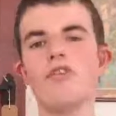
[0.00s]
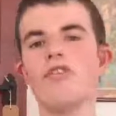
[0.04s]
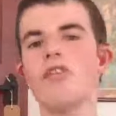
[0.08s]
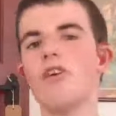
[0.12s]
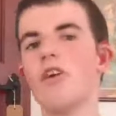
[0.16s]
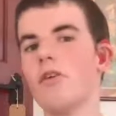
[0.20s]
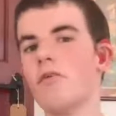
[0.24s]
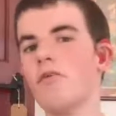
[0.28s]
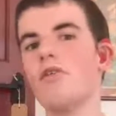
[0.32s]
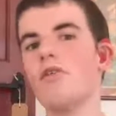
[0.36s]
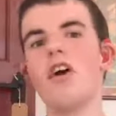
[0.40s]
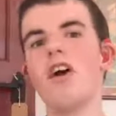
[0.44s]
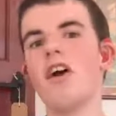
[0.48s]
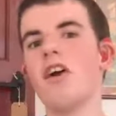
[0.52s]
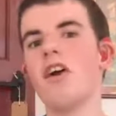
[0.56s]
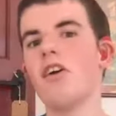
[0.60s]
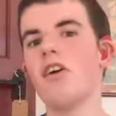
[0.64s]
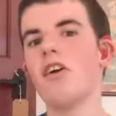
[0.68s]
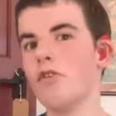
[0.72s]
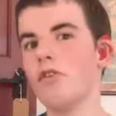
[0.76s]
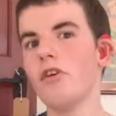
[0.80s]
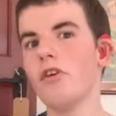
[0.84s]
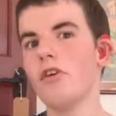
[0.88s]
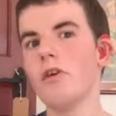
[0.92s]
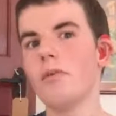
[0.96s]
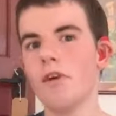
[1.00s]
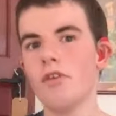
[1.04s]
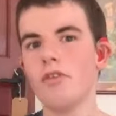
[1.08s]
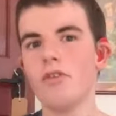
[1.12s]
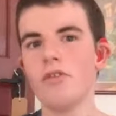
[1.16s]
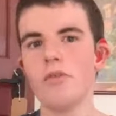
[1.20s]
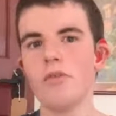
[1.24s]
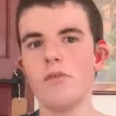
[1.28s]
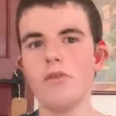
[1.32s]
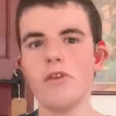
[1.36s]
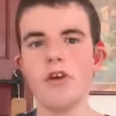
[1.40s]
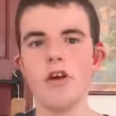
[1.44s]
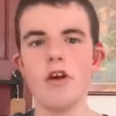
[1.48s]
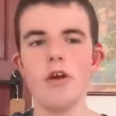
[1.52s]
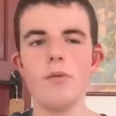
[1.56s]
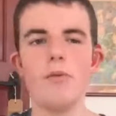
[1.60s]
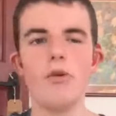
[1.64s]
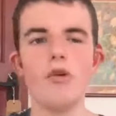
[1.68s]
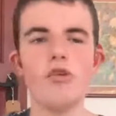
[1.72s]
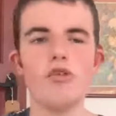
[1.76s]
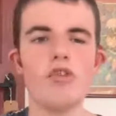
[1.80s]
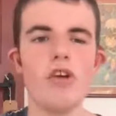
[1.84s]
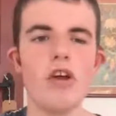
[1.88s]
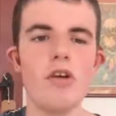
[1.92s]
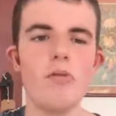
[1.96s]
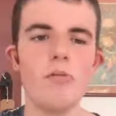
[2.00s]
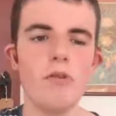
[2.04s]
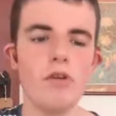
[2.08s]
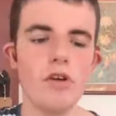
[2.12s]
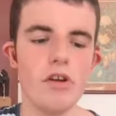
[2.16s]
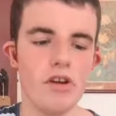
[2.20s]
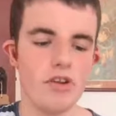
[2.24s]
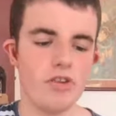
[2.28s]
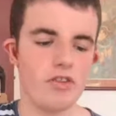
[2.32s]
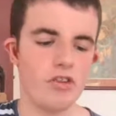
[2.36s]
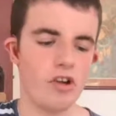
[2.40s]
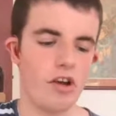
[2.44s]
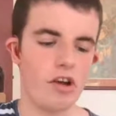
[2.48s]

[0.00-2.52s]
So they reflect on the events of the year more generally,